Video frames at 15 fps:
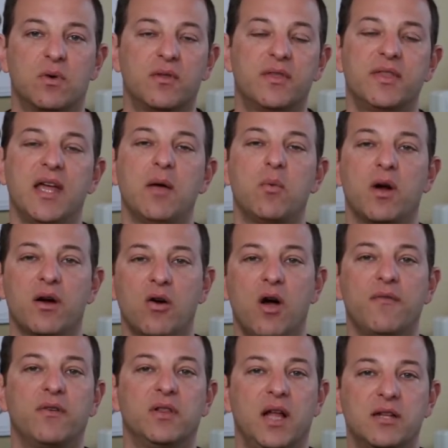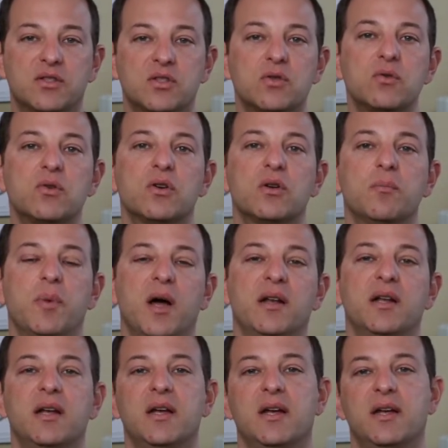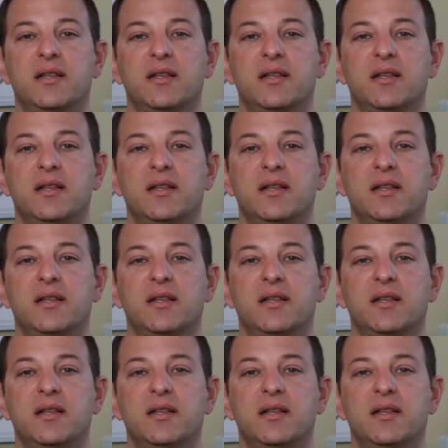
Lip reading: well, they wear off a lot sooner, but